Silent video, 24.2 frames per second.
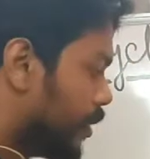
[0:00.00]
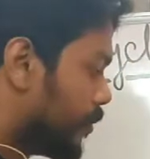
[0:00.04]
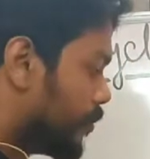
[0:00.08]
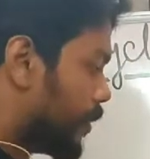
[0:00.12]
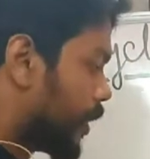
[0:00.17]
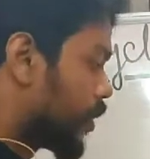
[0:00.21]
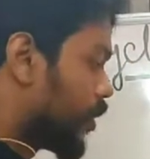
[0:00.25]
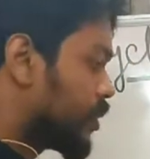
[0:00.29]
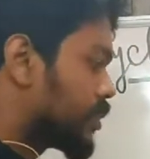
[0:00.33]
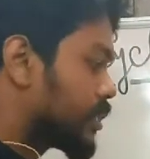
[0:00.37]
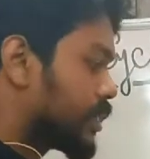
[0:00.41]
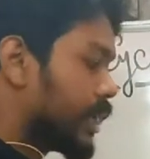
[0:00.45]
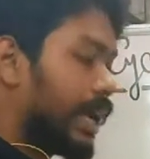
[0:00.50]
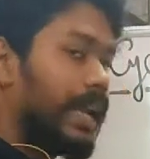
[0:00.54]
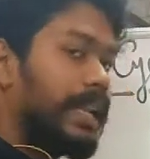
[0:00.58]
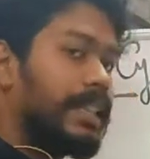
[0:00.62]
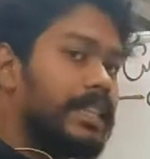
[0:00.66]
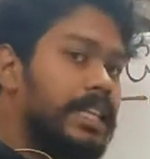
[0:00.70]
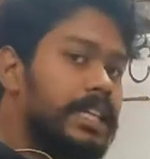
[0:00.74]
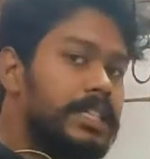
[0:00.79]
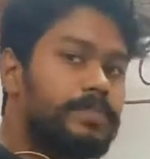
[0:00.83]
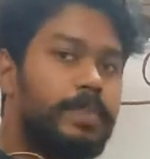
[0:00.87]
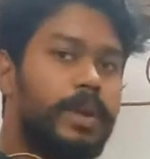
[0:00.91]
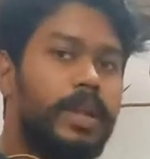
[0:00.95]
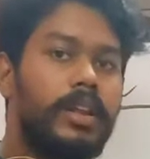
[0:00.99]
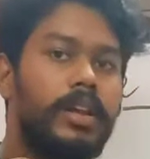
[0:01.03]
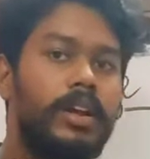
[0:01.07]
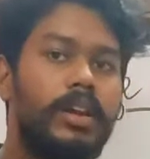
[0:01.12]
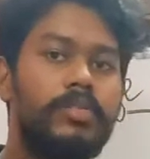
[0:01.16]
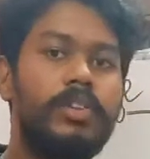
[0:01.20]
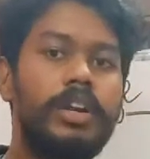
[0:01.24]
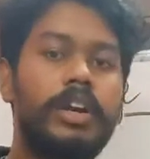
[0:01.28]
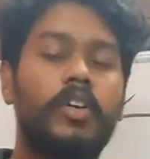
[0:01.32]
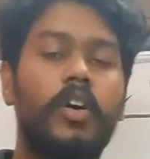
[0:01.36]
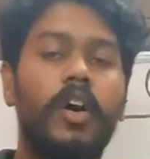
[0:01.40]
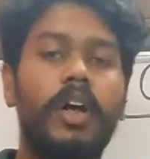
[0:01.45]
Because in this
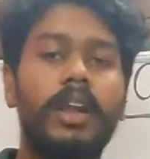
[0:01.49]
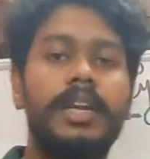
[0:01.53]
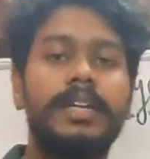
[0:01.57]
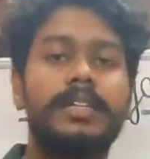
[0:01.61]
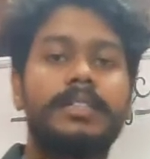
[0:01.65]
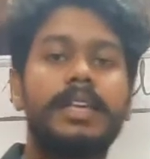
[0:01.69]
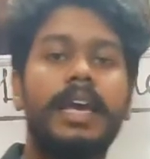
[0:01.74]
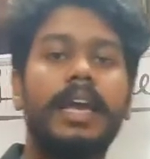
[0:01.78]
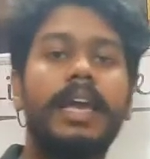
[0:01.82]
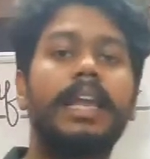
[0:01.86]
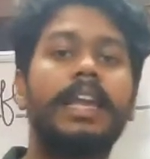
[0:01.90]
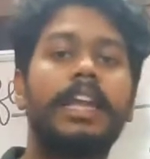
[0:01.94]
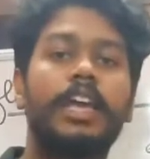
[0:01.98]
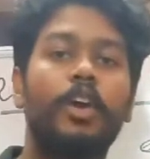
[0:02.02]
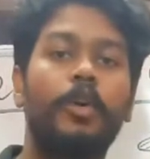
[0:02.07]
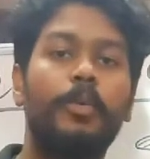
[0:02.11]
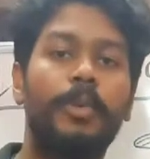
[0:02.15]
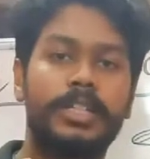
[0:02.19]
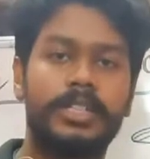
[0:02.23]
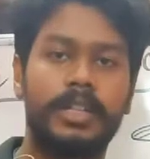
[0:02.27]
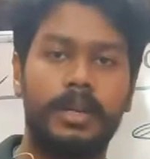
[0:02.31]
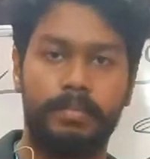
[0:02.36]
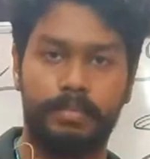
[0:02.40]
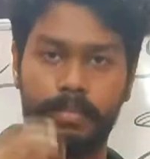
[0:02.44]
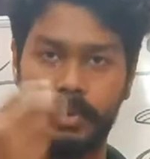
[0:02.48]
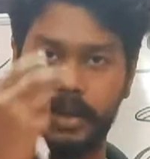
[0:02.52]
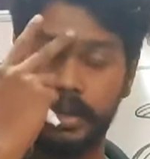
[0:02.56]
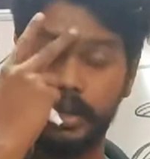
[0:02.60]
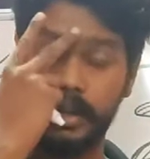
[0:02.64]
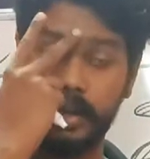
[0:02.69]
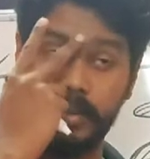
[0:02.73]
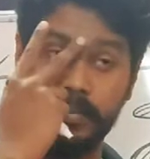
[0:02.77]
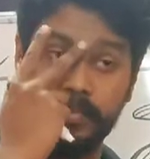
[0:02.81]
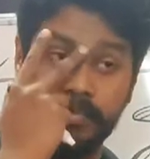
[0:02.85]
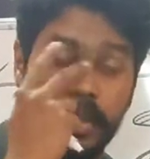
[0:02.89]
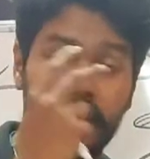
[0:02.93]
period we call it an incubation
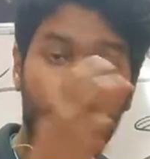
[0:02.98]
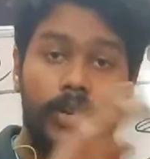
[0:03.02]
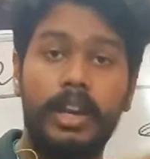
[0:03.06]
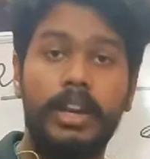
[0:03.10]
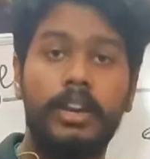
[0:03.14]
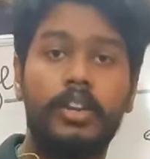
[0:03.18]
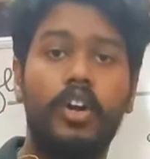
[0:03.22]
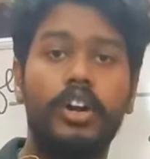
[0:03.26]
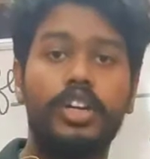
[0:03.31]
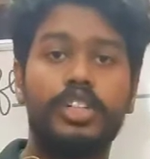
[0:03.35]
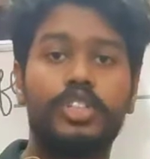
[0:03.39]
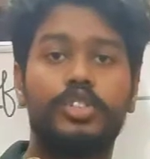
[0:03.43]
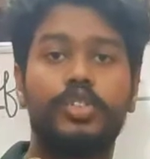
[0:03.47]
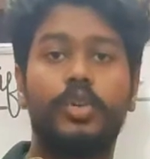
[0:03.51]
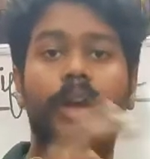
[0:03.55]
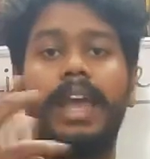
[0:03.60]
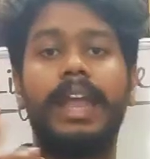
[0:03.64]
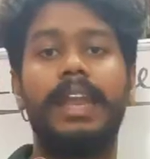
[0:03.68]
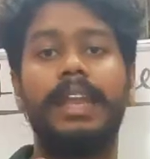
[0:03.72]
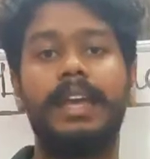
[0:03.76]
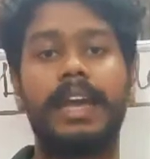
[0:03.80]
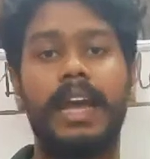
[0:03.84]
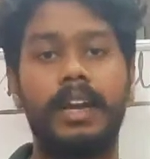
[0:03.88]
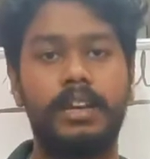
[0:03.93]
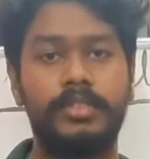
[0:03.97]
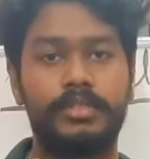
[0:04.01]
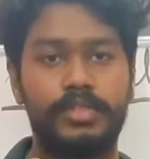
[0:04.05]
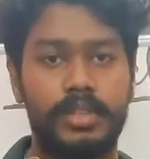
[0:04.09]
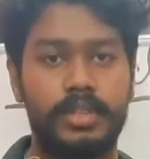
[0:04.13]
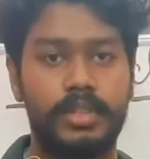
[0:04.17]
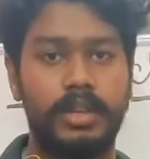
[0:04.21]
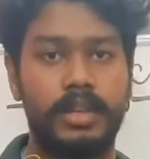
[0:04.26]
period. They will not show any kind of